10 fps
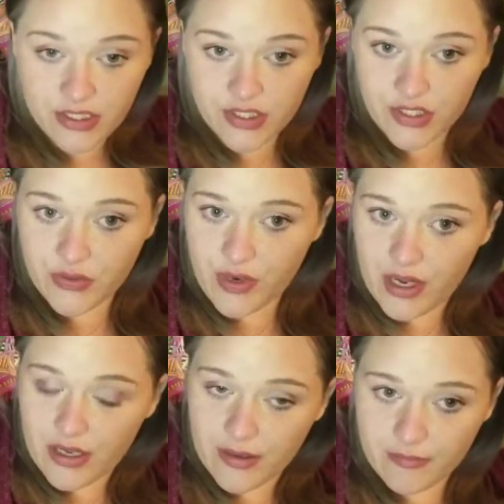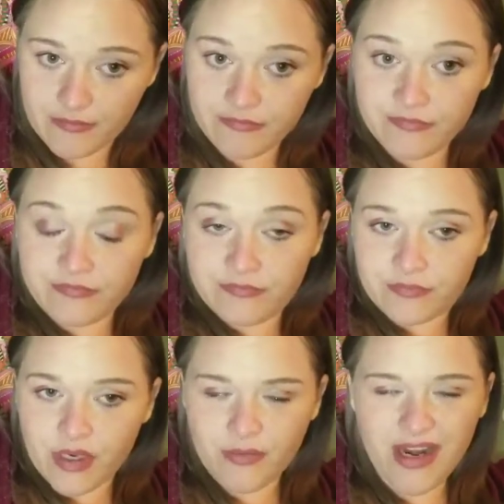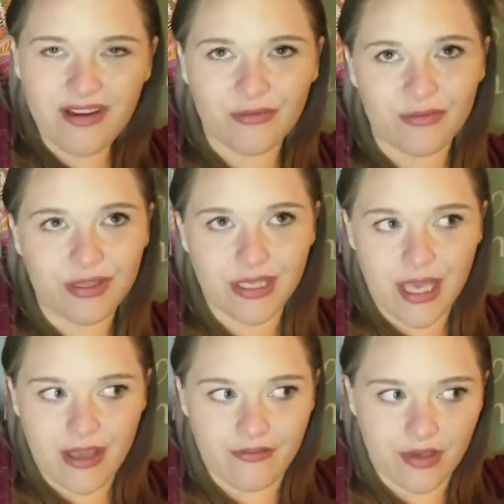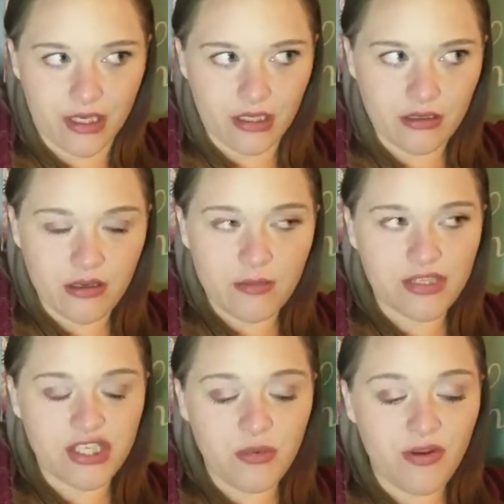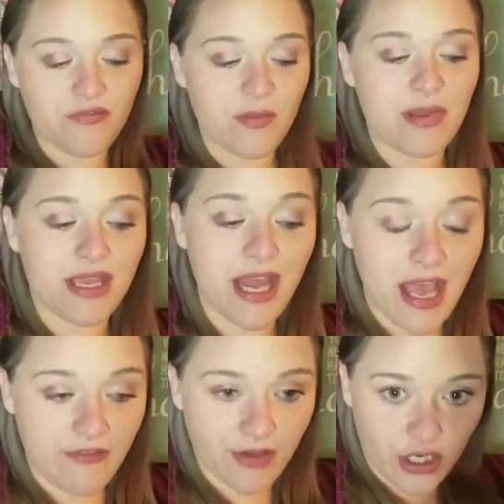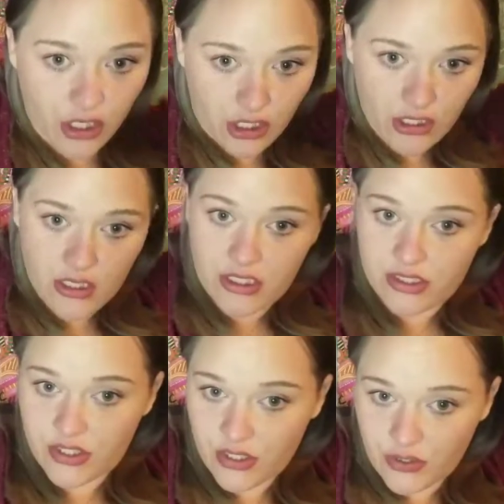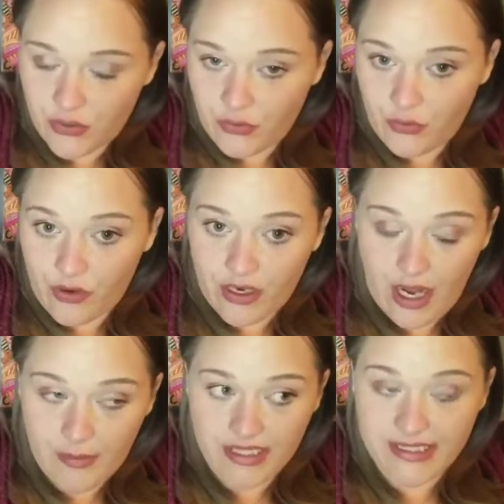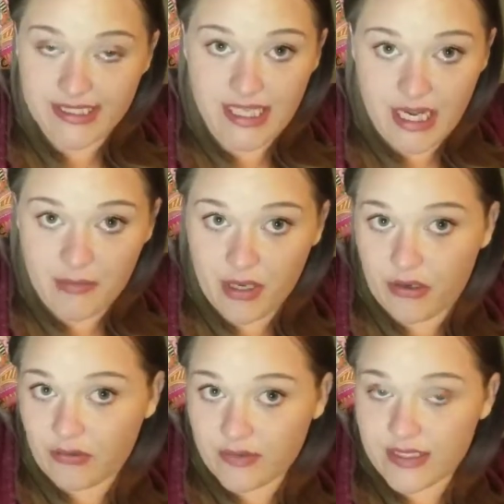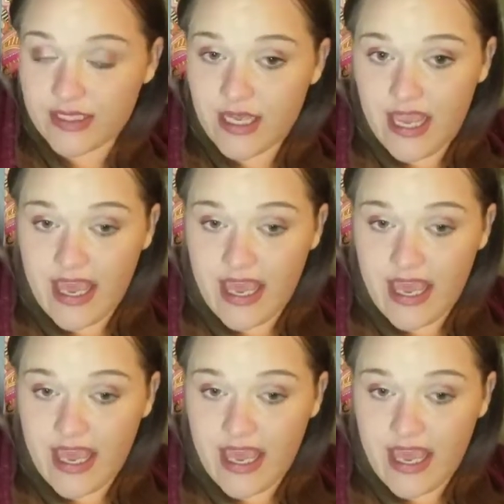to, I'm not really heavy, but she went from being heavier to, I mean, skin and bones.